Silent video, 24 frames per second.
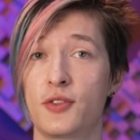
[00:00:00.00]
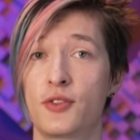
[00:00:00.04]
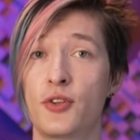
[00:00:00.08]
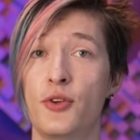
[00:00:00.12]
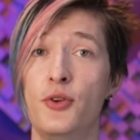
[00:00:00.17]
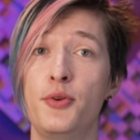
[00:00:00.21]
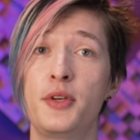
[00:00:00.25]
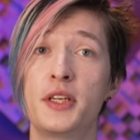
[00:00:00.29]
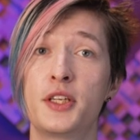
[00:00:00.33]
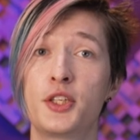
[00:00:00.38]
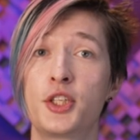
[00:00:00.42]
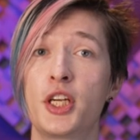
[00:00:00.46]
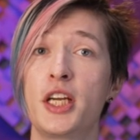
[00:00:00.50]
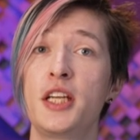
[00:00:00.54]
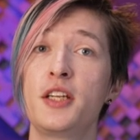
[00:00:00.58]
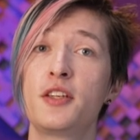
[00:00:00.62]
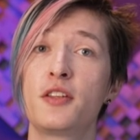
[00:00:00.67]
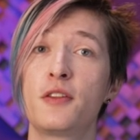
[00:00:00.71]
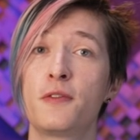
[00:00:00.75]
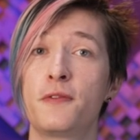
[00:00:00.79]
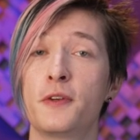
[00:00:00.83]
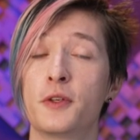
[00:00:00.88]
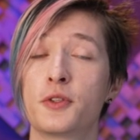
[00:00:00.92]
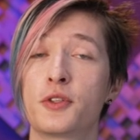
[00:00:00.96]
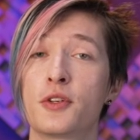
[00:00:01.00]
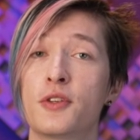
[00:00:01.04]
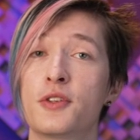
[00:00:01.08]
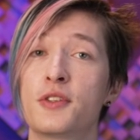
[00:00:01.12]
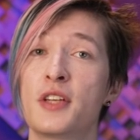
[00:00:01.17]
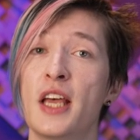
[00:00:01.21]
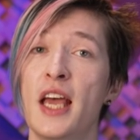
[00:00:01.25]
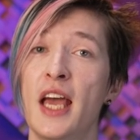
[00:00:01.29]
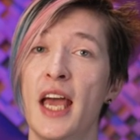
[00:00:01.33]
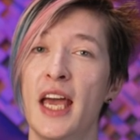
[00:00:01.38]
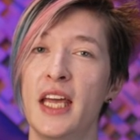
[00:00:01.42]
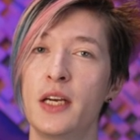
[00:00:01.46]
So you can change the
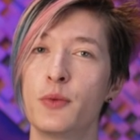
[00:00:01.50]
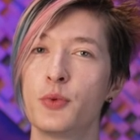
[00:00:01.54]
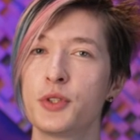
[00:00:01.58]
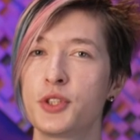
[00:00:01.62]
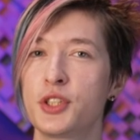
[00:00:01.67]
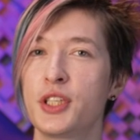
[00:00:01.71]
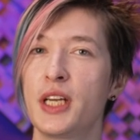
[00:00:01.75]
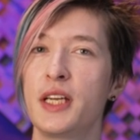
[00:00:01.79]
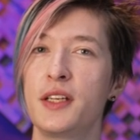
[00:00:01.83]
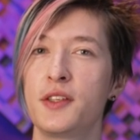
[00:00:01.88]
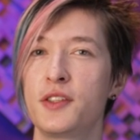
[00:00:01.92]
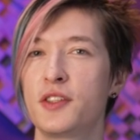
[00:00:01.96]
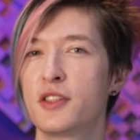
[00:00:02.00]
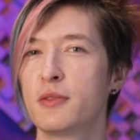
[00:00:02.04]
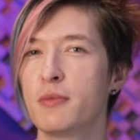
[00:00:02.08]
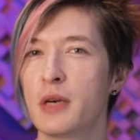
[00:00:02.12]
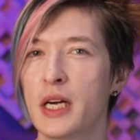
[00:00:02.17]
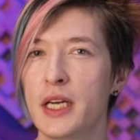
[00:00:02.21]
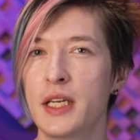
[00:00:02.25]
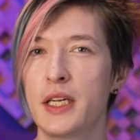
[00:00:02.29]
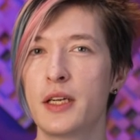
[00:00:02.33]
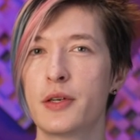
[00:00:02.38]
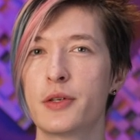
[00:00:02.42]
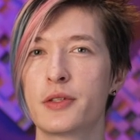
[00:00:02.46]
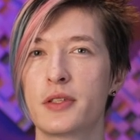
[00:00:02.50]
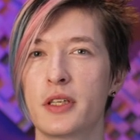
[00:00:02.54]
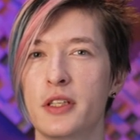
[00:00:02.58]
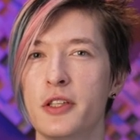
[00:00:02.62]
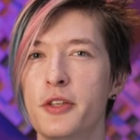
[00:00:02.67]
filters, and it will change to my ears